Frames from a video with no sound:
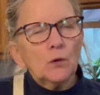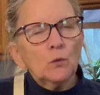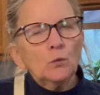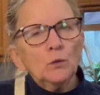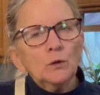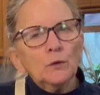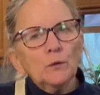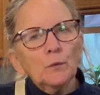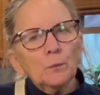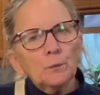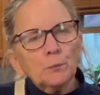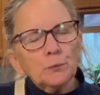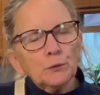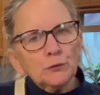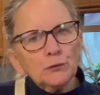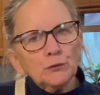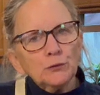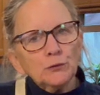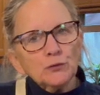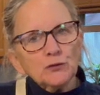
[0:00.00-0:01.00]
will
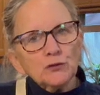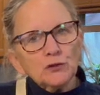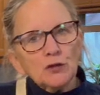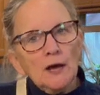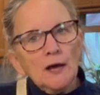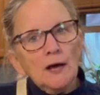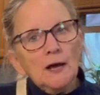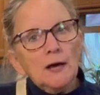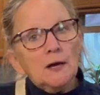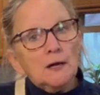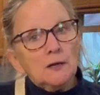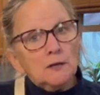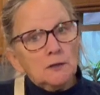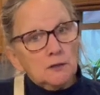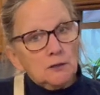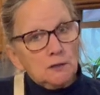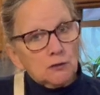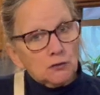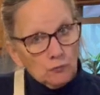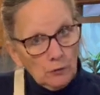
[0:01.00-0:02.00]
produce
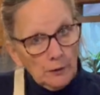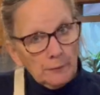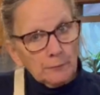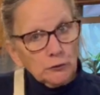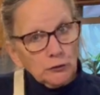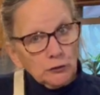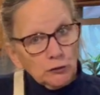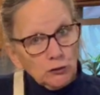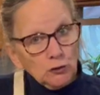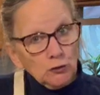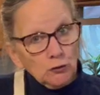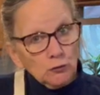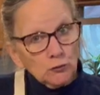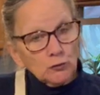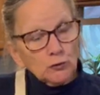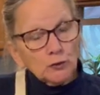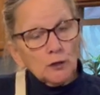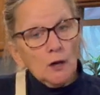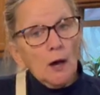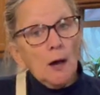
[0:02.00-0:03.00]
cranberry
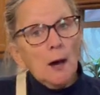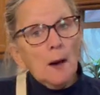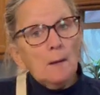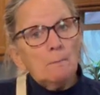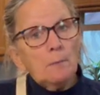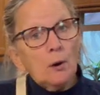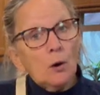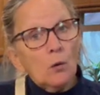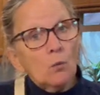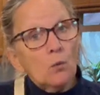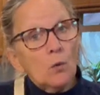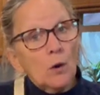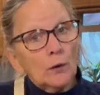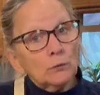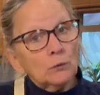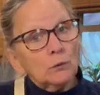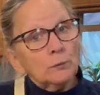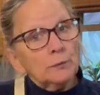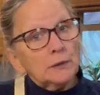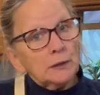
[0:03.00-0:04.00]
juice, but one
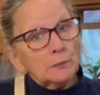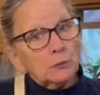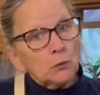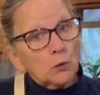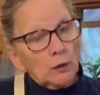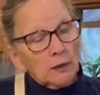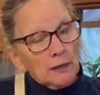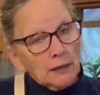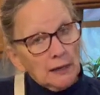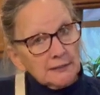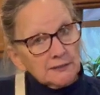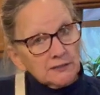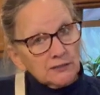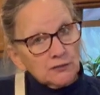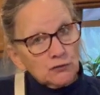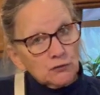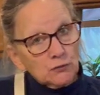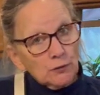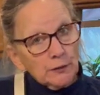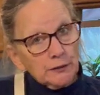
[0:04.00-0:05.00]
will be a more
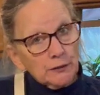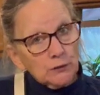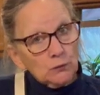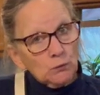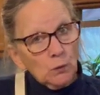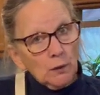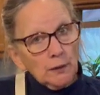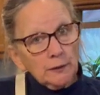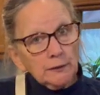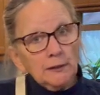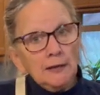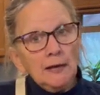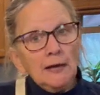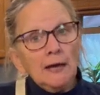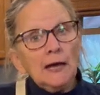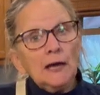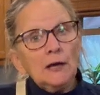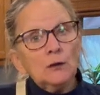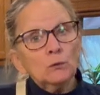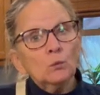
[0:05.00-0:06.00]
concentrated one
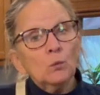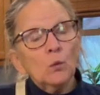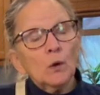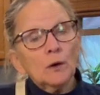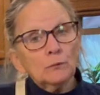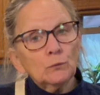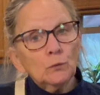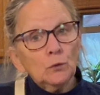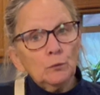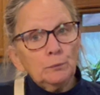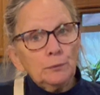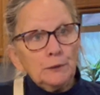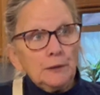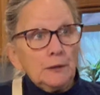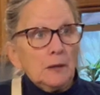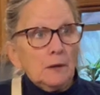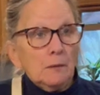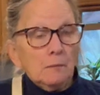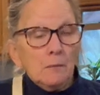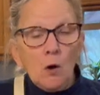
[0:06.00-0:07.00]
and one will be
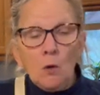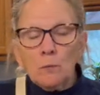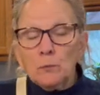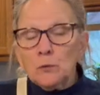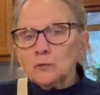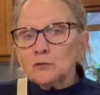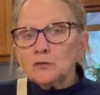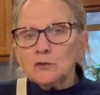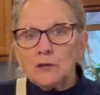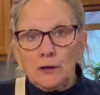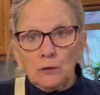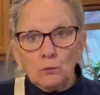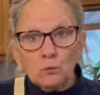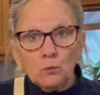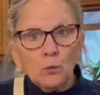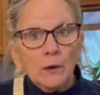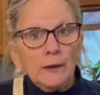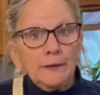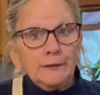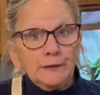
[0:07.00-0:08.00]
almost a
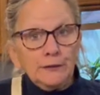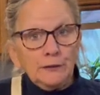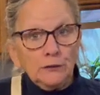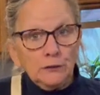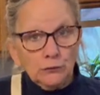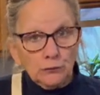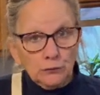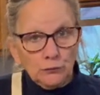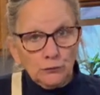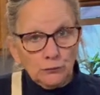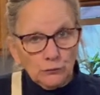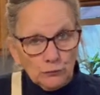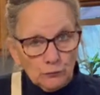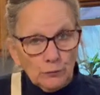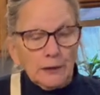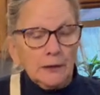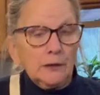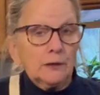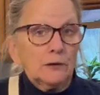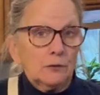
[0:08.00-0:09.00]
ready to
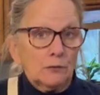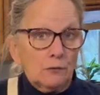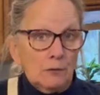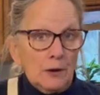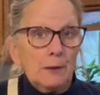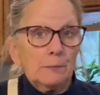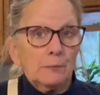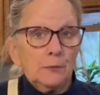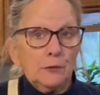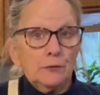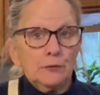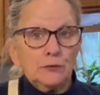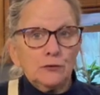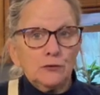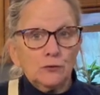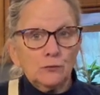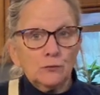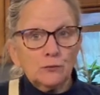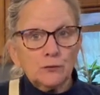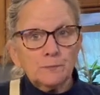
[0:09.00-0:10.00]
drink cranberry
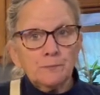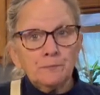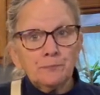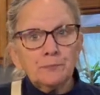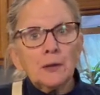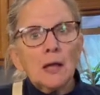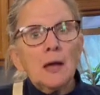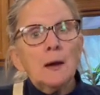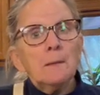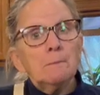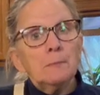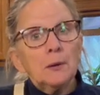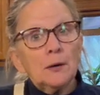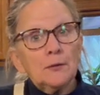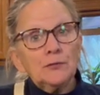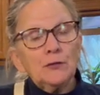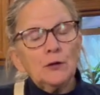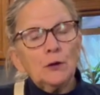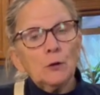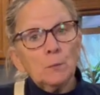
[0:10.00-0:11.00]
juice.
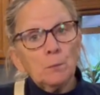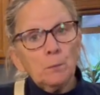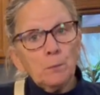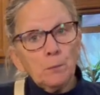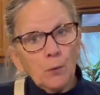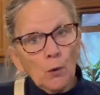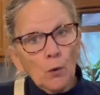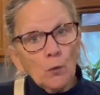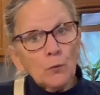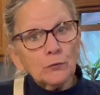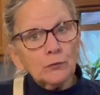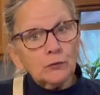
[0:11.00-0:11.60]
But they're both